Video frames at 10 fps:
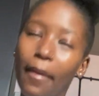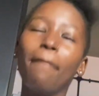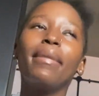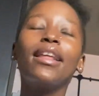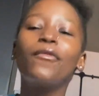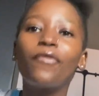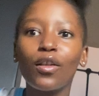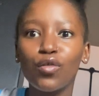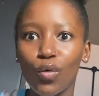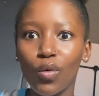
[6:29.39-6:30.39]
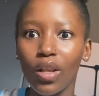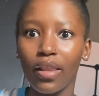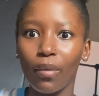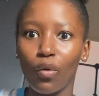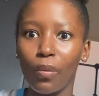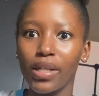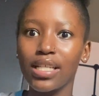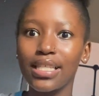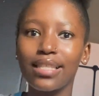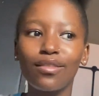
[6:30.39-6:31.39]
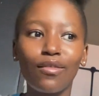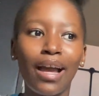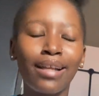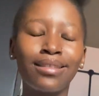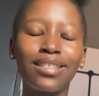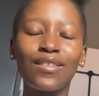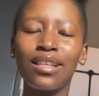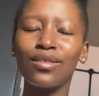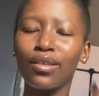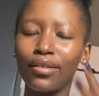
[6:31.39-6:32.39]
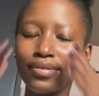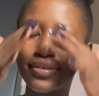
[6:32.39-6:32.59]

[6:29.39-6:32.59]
But it felt cool in that moment because, I had the sense of,